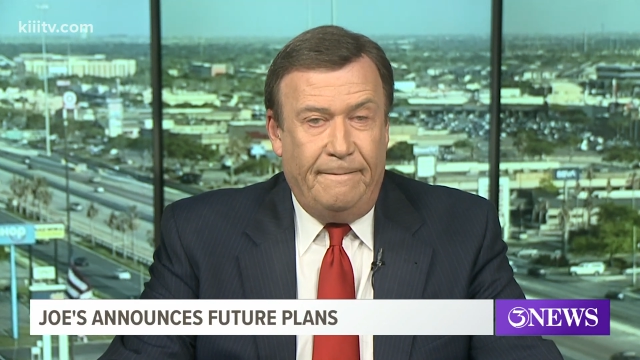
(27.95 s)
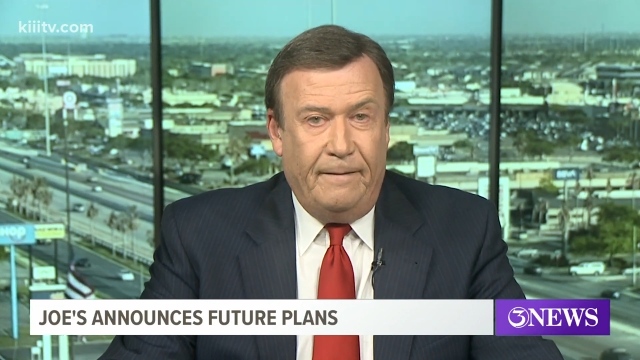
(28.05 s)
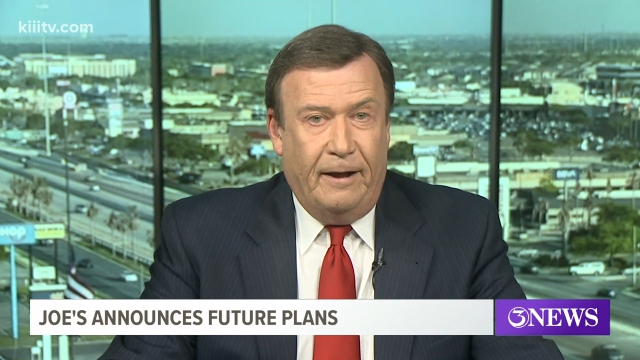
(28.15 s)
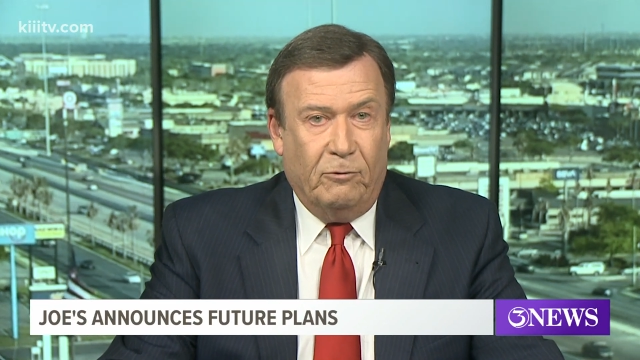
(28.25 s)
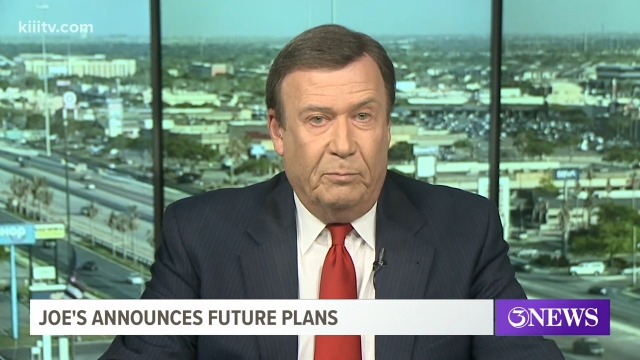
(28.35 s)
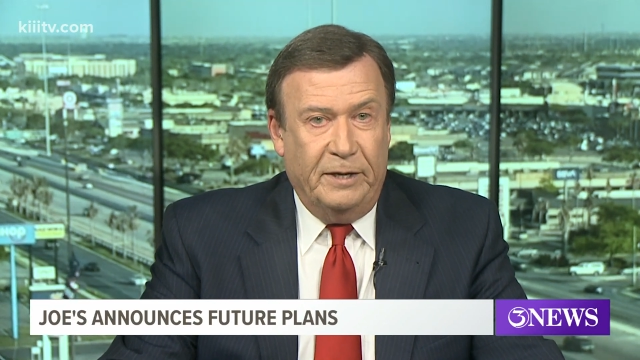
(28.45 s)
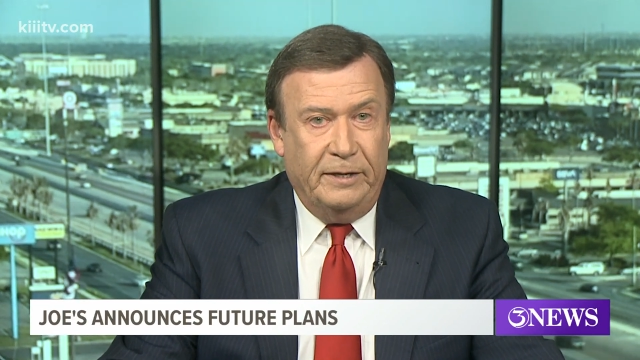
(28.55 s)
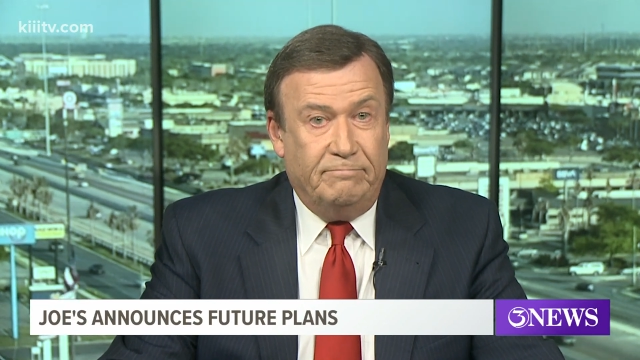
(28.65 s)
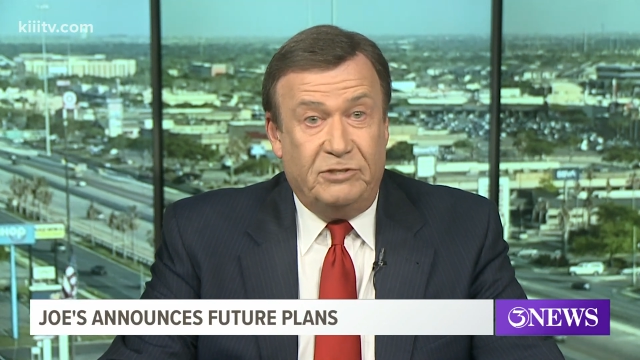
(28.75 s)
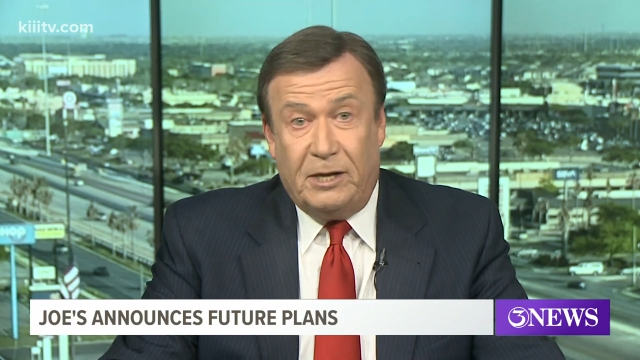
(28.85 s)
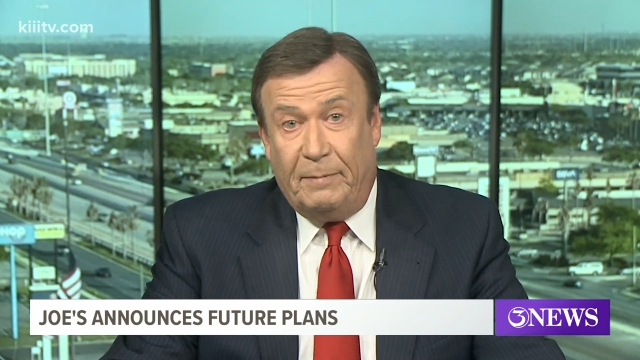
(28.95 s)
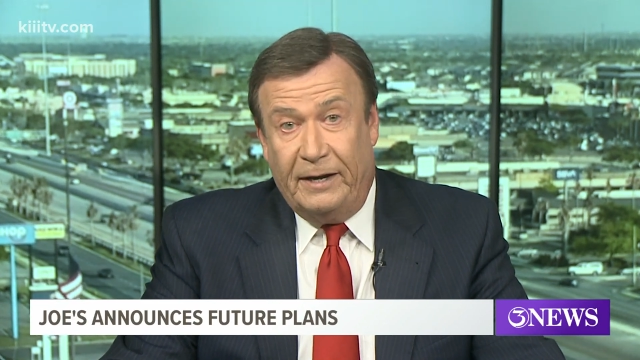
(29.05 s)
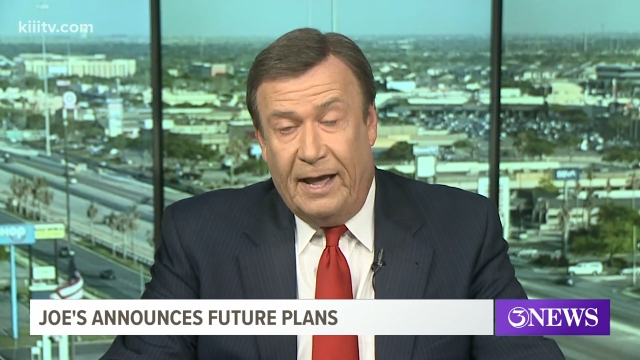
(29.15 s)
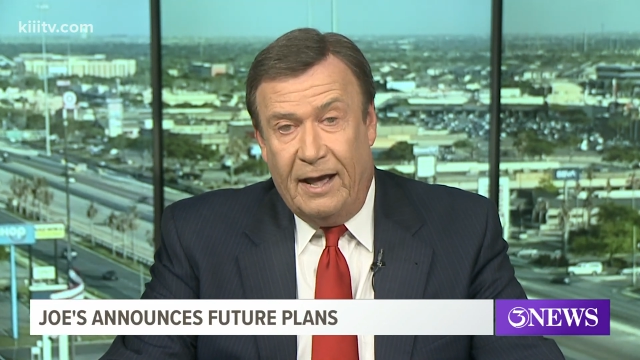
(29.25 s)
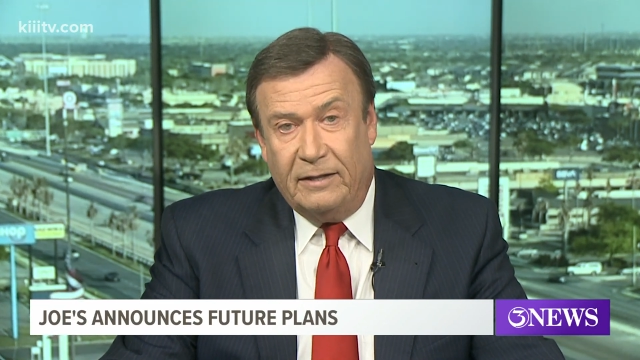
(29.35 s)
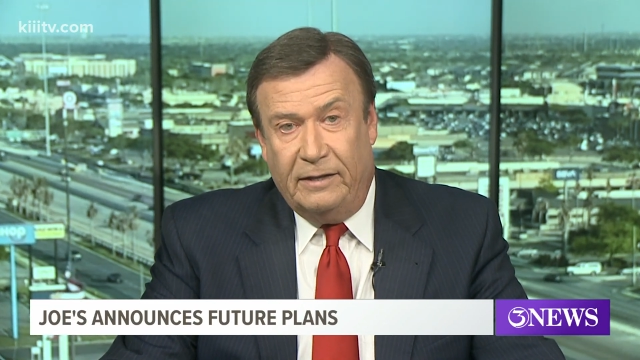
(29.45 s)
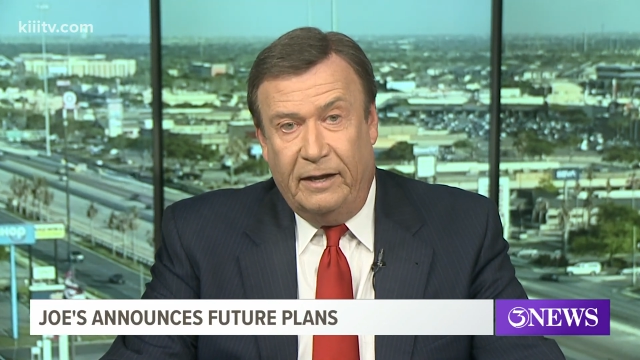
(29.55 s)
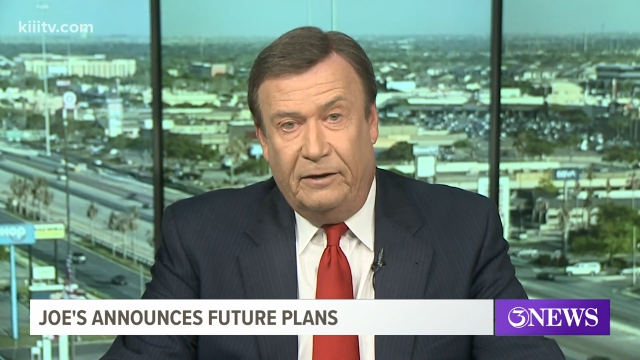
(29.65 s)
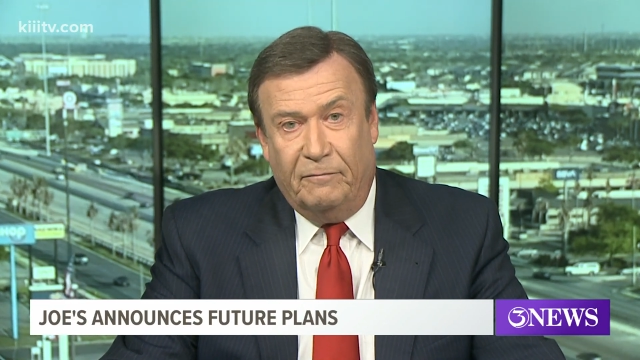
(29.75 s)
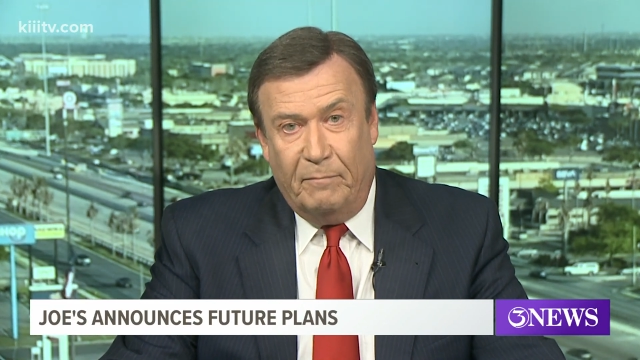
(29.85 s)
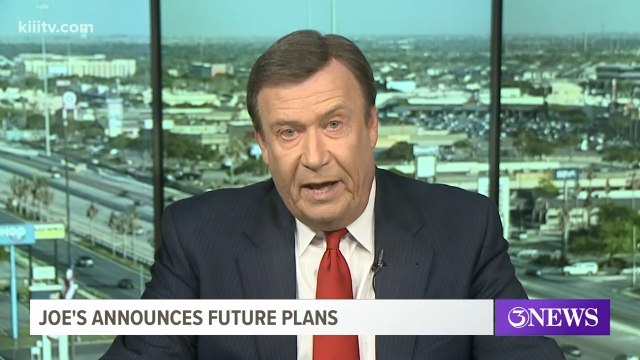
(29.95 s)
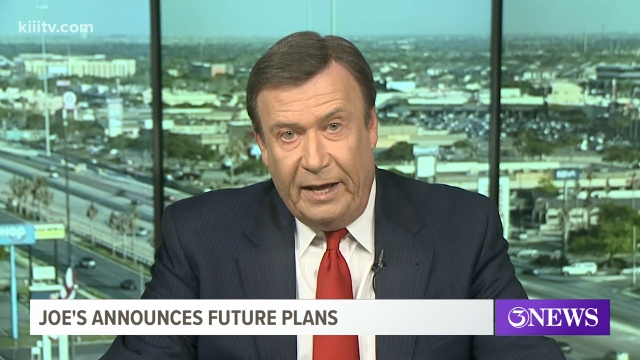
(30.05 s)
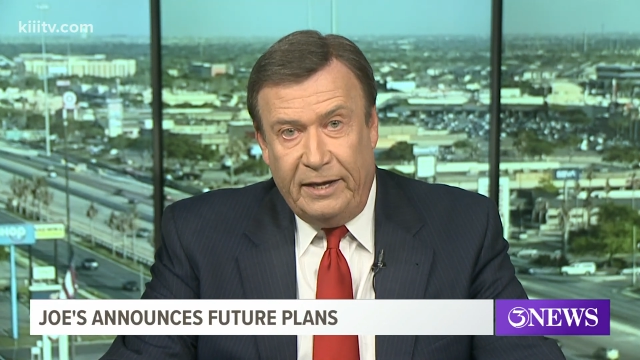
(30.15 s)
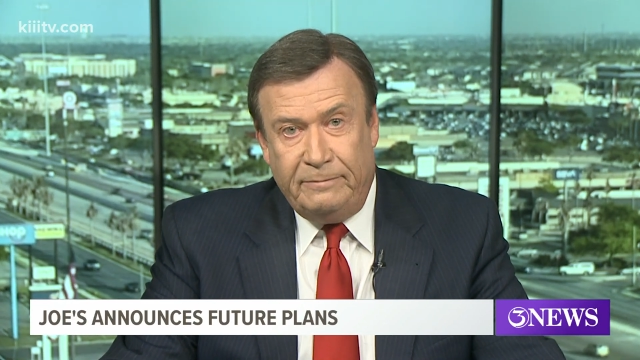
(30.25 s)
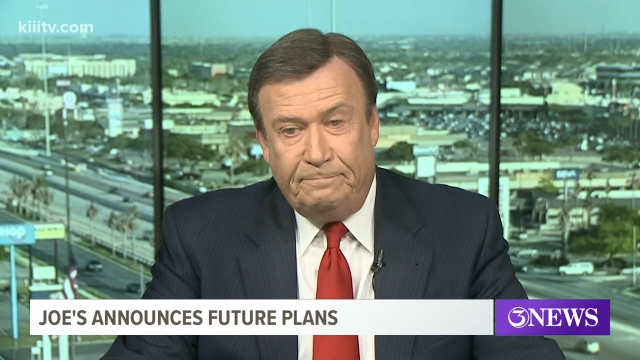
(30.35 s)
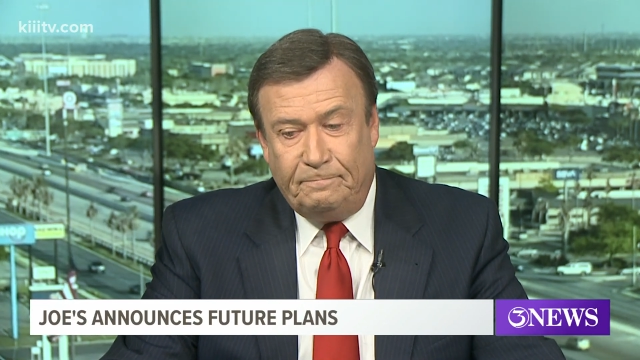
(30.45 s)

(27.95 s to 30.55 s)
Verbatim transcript: I will be stepping down at the end of May